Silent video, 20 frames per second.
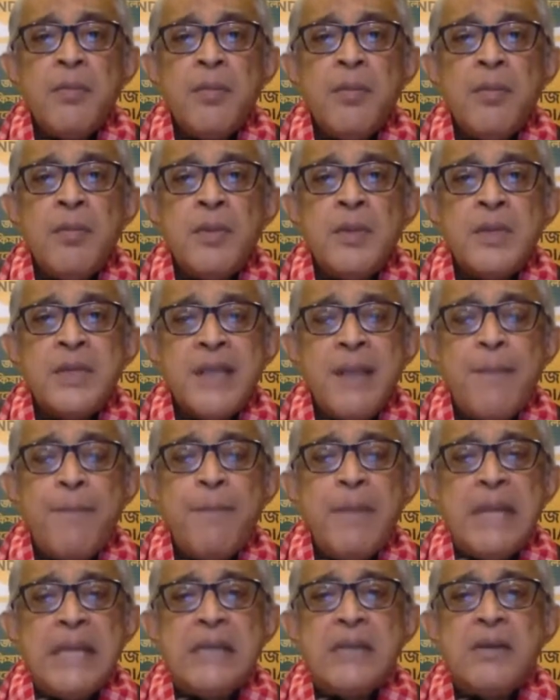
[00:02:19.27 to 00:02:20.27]

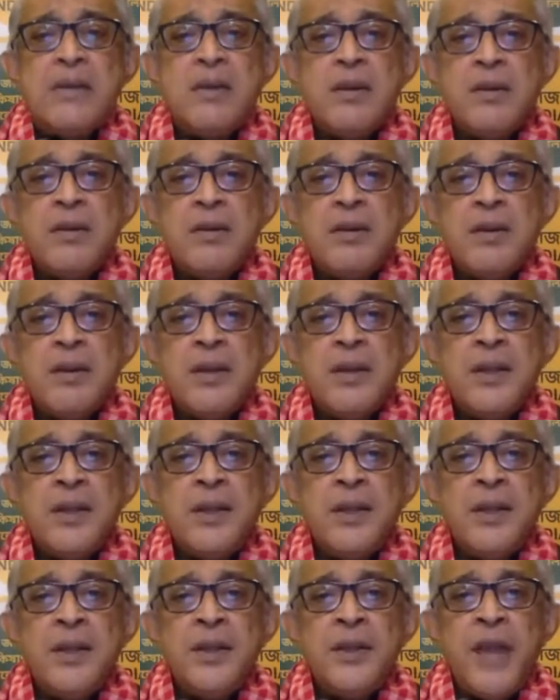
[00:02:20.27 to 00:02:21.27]
submit
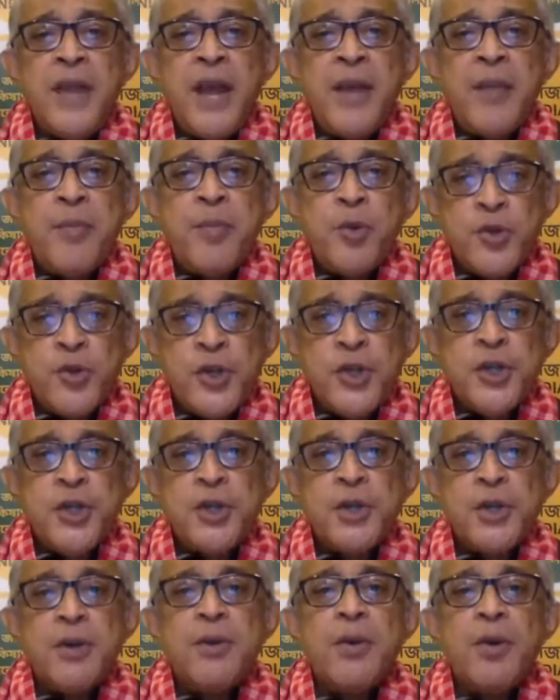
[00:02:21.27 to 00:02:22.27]
their position
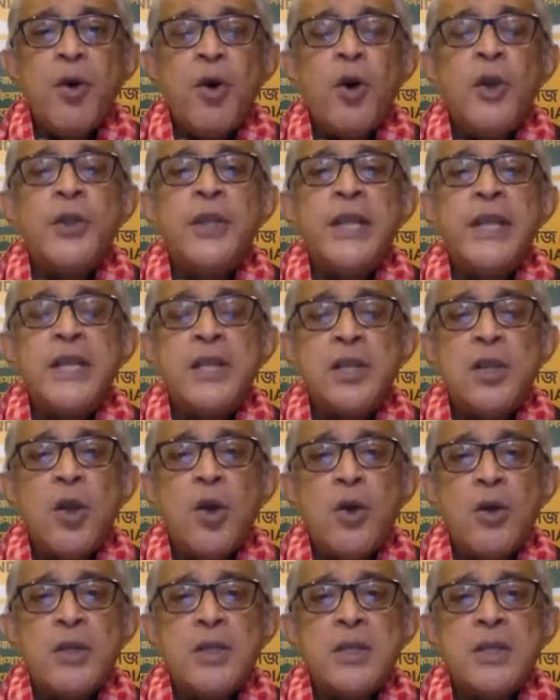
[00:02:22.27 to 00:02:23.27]
on these
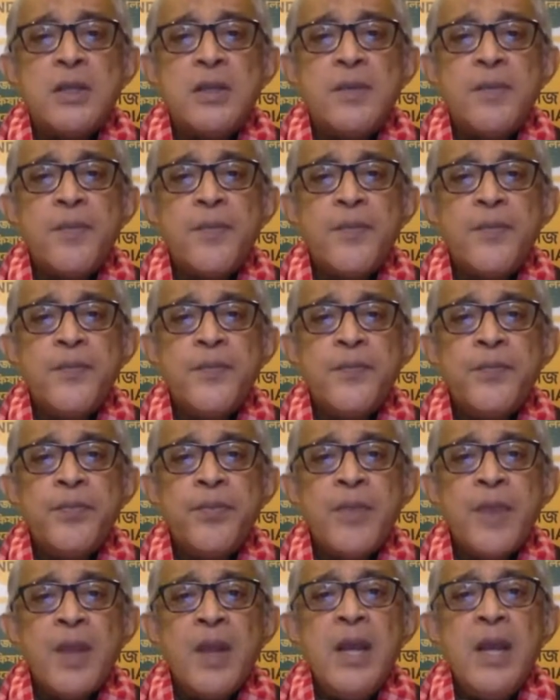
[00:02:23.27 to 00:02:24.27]
laws.
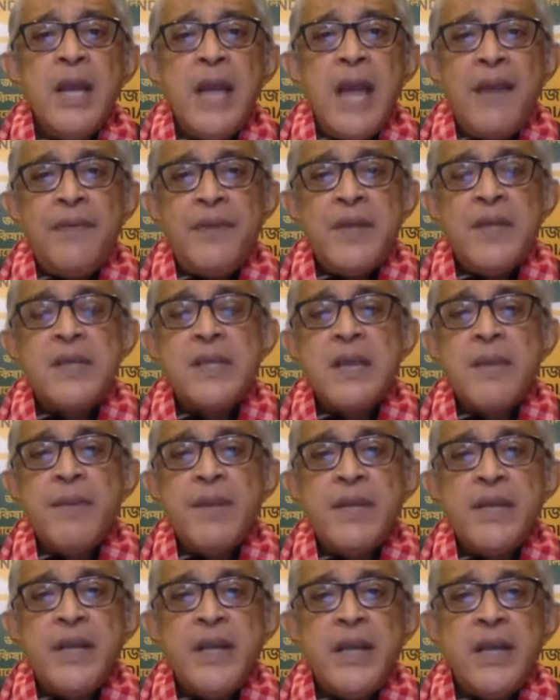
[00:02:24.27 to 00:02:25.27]
And this
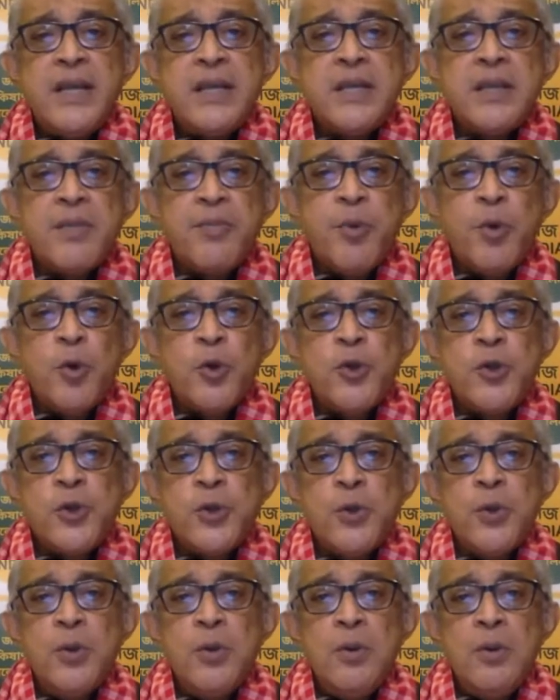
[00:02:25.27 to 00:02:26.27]
committee is supposed
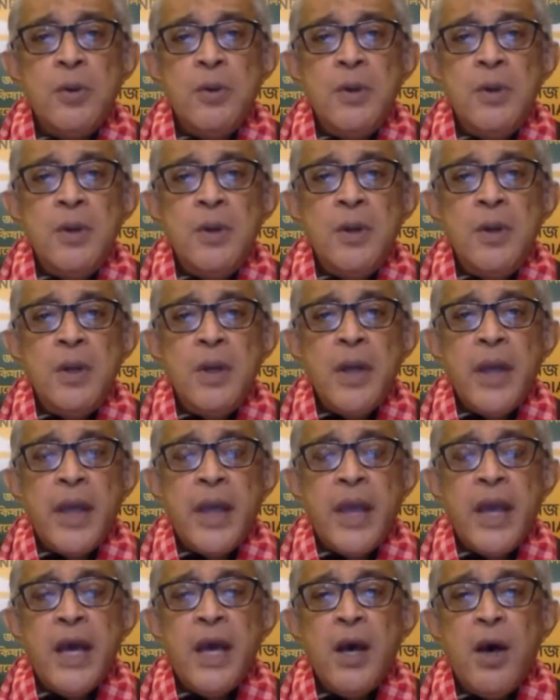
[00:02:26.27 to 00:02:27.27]
to
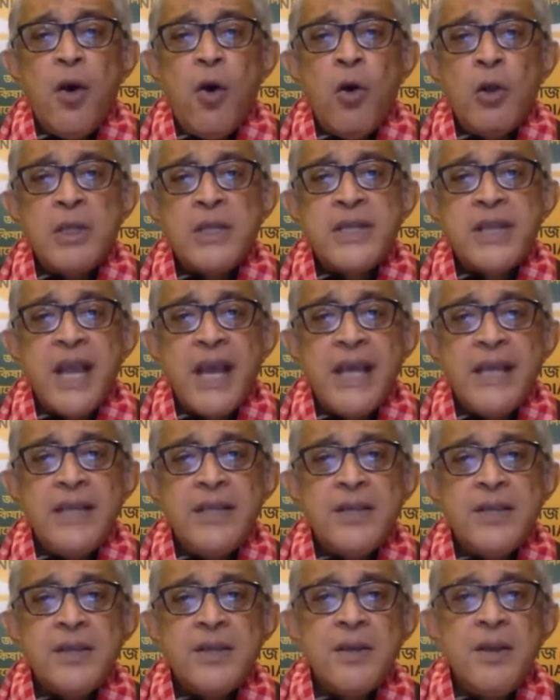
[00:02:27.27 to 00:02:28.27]
hear all
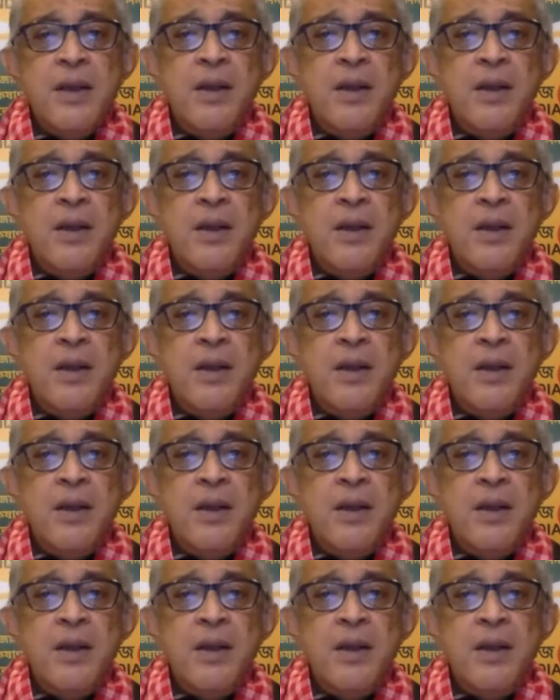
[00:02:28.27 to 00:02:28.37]
sides,